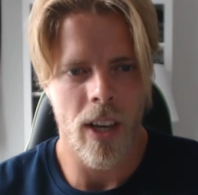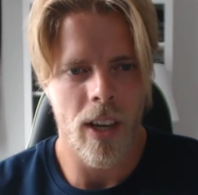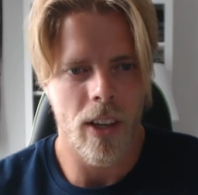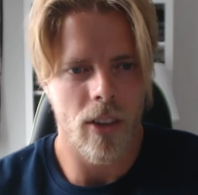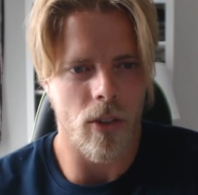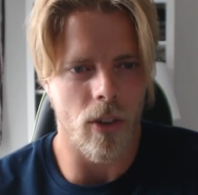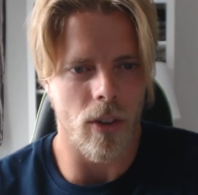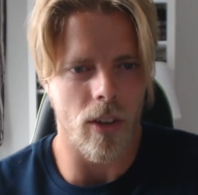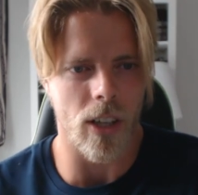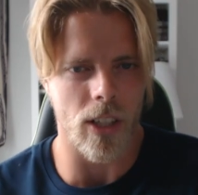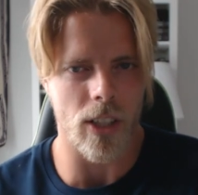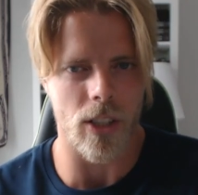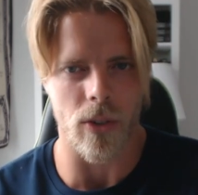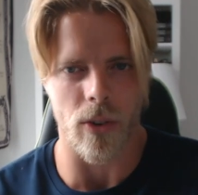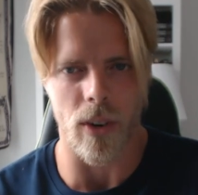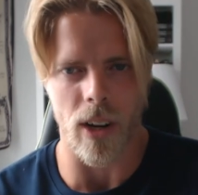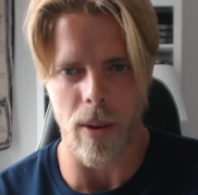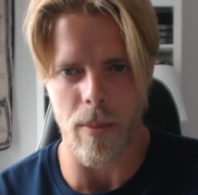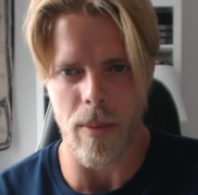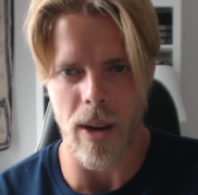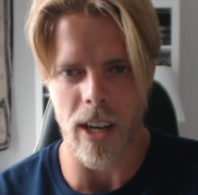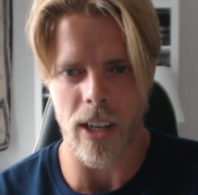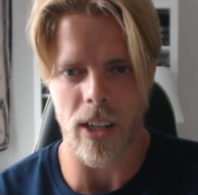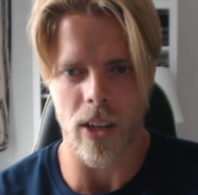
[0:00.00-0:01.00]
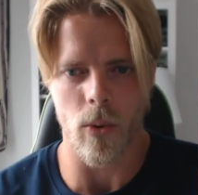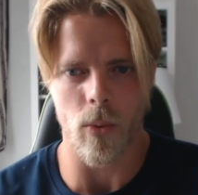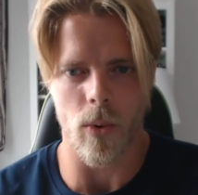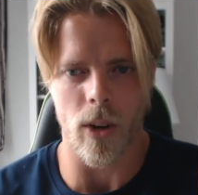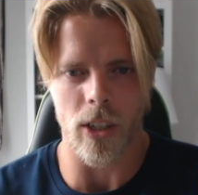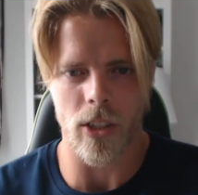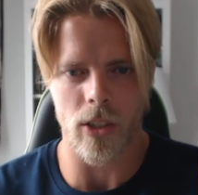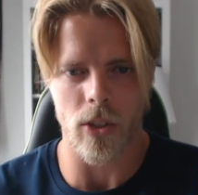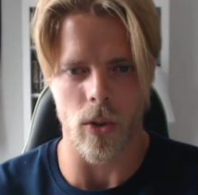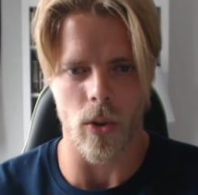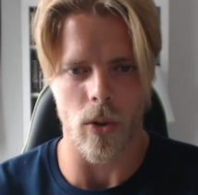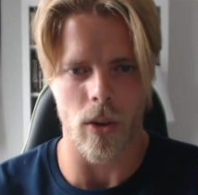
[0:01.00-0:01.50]
So it doesn't really matter
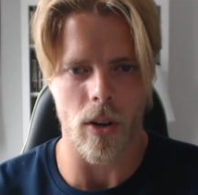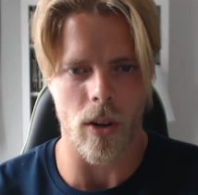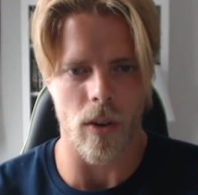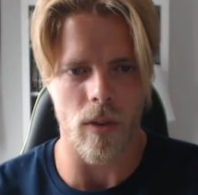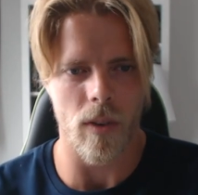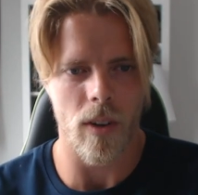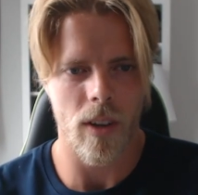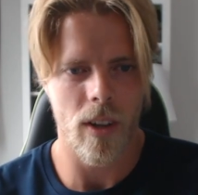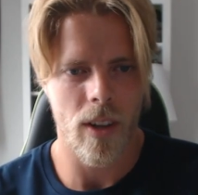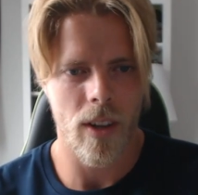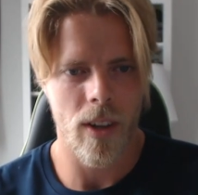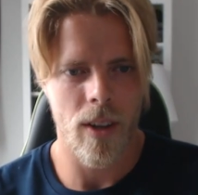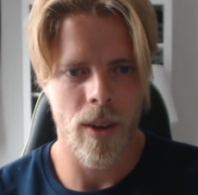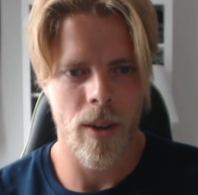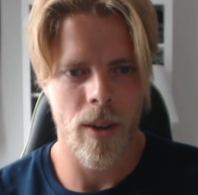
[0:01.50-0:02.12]
what sort of